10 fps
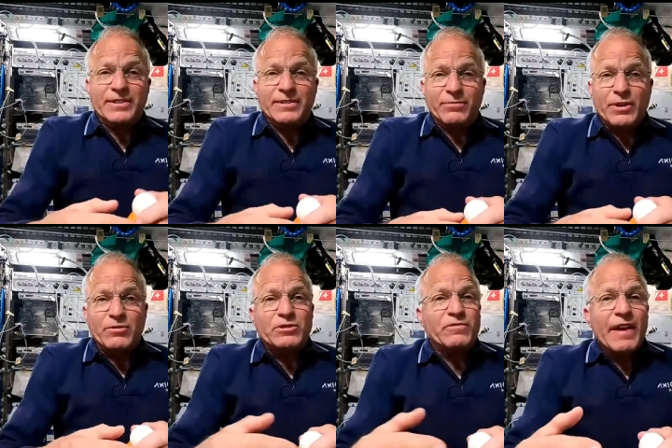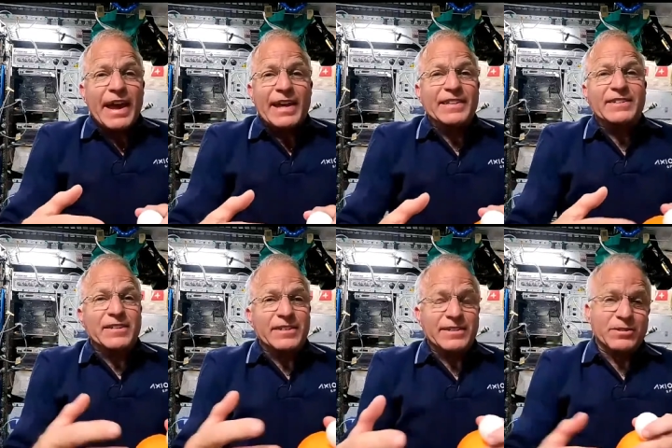We use fans
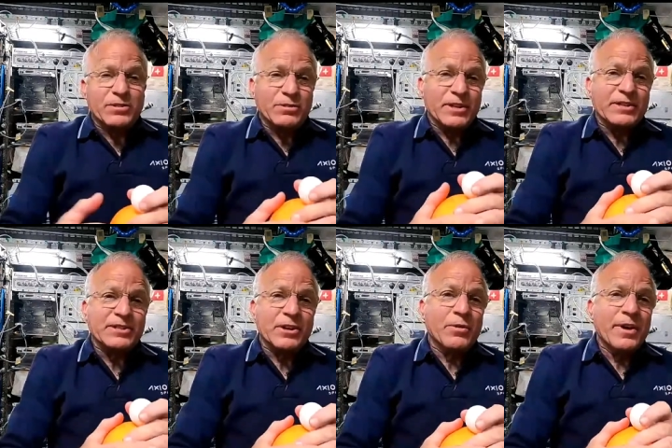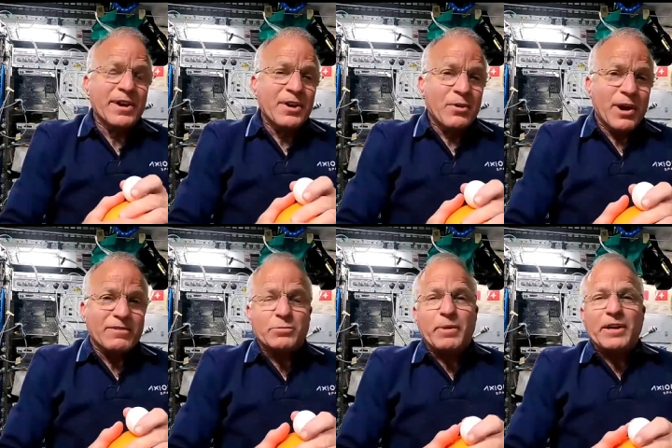to do this. So we have a
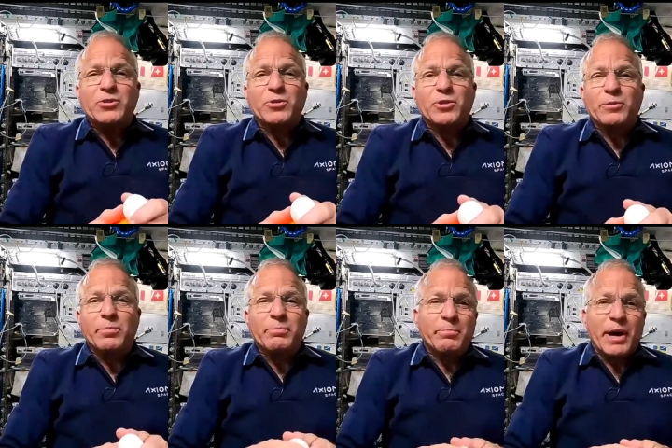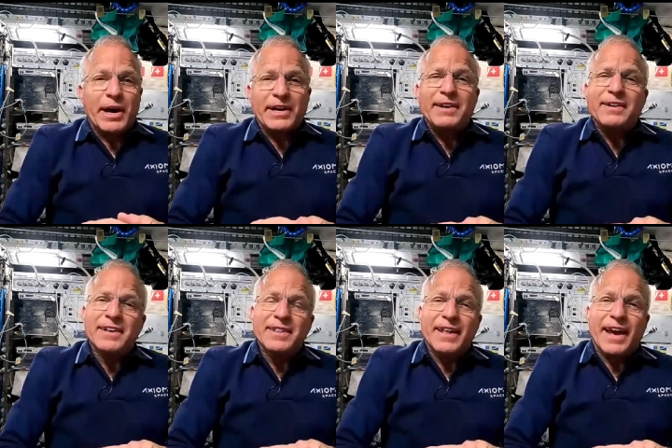special potty
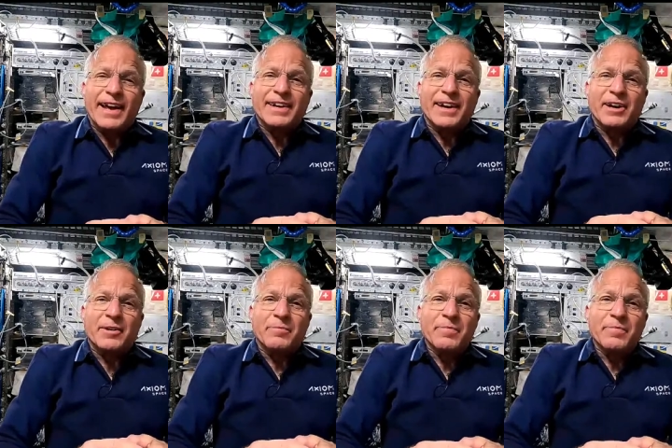that uh,